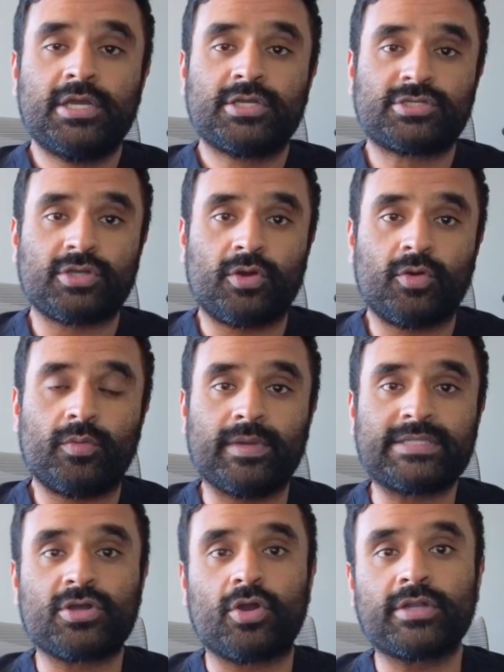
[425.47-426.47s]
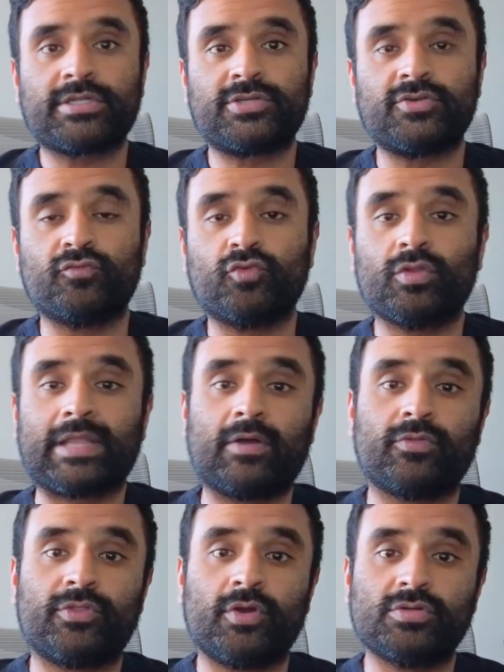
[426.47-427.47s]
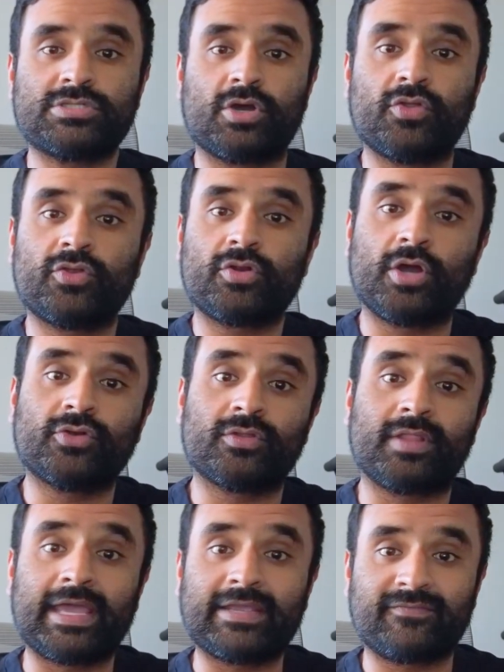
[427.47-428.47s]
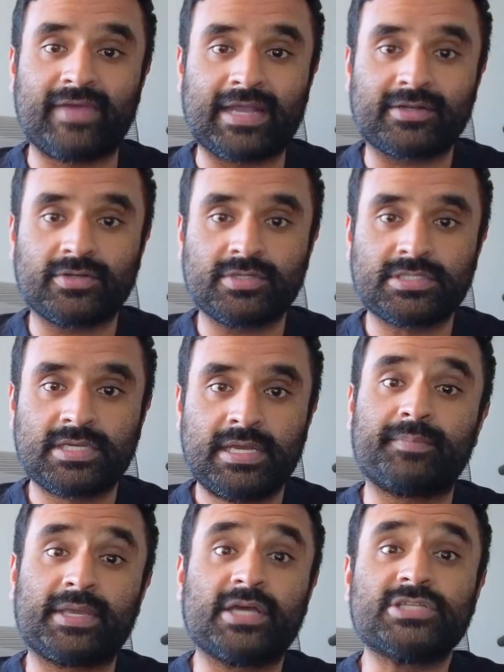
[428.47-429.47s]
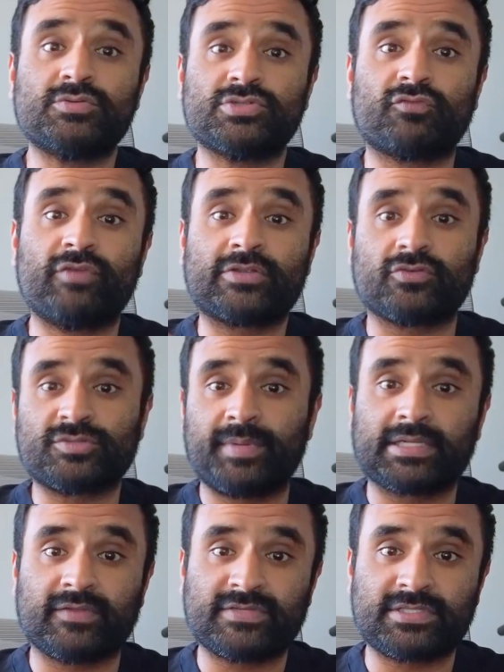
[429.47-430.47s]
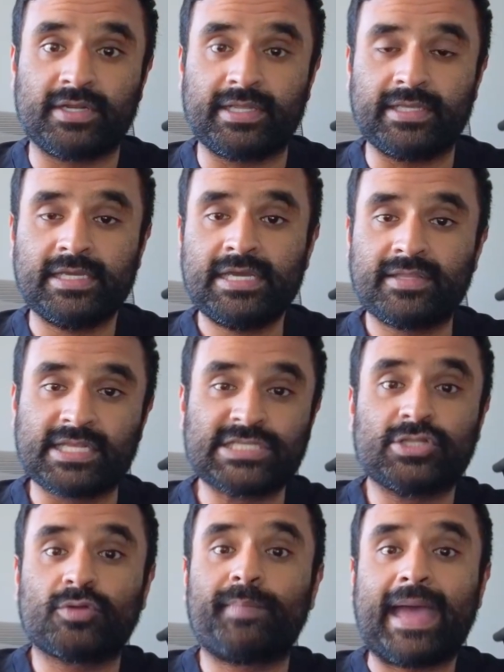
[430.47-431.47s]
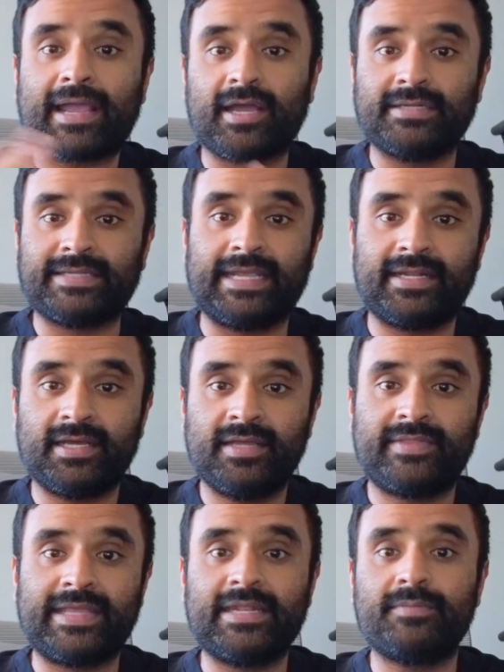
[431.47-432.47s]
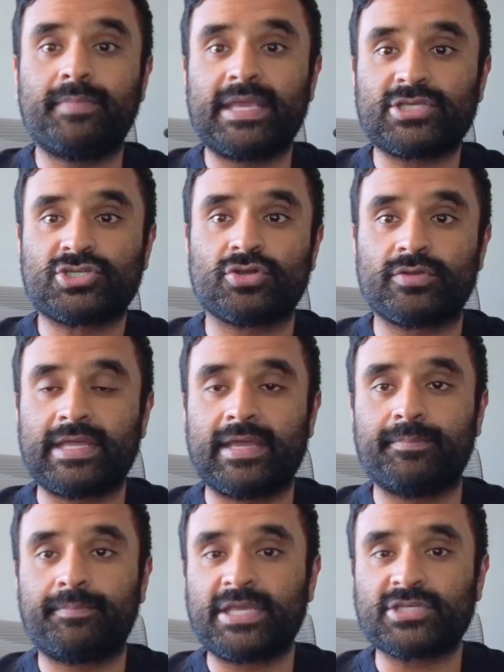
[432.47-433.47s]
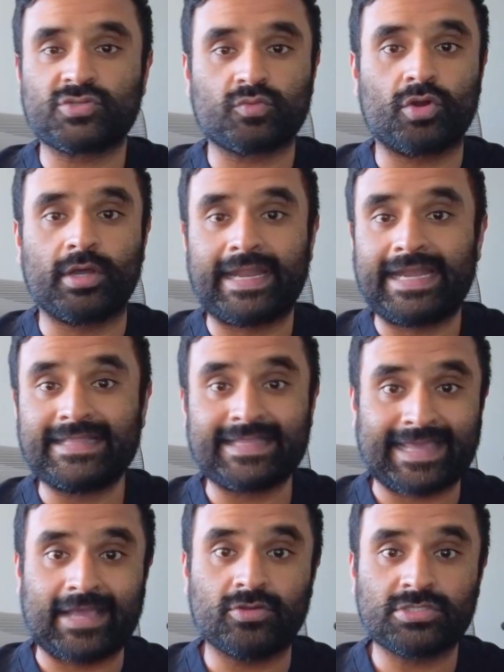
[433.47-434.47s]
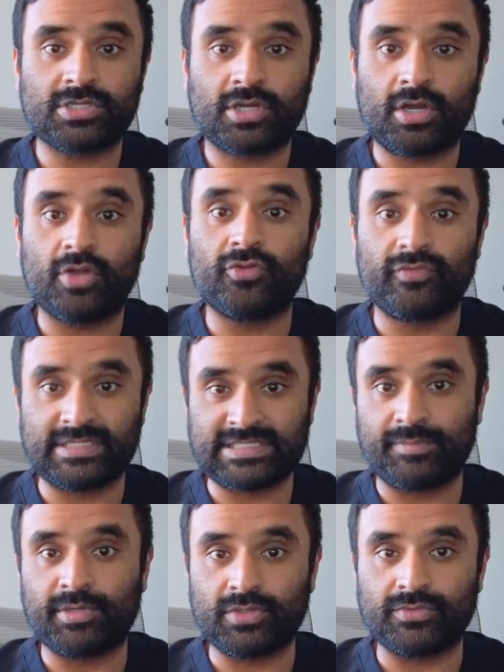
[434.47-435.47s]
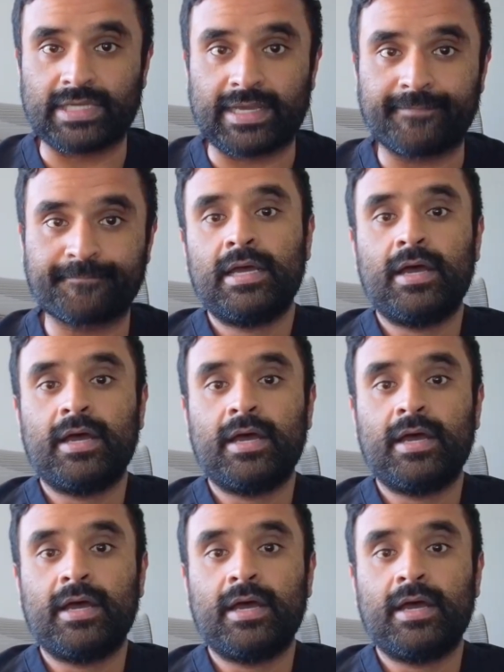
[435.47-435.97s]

So it's hard to rule out those other underlying factors because it was a retrospective study. They just looked back on data. They didn't make sure that patients were on anything else other than semaglutide.